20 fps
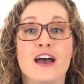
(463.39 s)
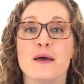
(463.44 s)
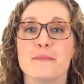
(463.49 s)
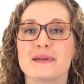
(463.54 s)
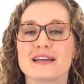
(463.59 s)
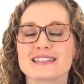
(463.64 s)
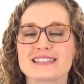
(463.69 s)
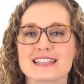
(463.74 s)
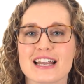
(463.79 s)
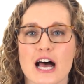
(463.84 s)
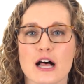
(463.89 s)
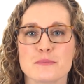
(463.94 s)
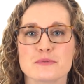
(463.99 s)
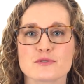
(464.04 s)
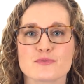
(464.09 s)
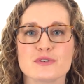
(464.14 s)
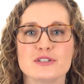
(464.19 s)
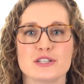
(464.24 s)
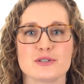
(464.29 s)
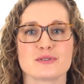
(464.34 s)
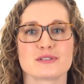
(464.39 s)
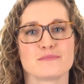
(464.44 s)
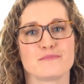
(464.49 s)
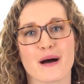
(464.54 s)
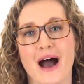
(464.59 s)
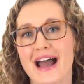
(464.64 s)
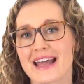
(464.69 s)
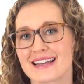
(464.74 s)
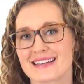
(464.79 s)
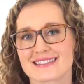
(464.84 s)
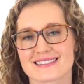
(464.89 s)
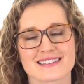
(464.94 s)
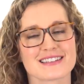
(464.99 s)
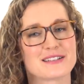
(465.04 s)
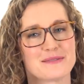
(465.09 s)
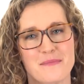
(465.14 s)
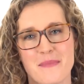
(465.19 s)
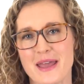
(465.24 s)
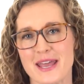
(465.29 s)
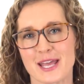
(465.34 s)
because it helps reduce bias
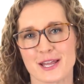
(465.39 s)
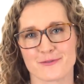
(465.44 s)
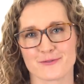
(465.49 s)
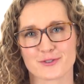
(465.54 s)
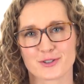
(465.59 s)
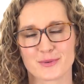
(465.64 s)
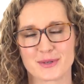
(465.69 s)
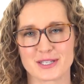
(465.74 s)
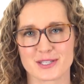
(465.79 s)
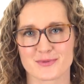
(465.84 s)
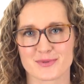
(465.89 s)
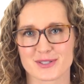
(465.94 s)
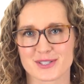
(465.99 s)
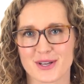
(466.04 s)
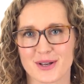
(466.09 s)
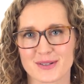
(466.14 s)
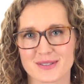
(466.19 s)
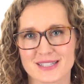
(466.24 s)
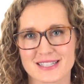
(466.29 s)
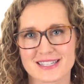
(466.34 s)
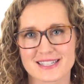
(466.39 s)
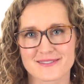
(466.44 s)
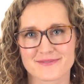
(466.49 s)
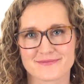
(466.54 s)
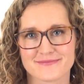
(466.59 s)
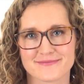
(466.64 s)
that may influence results.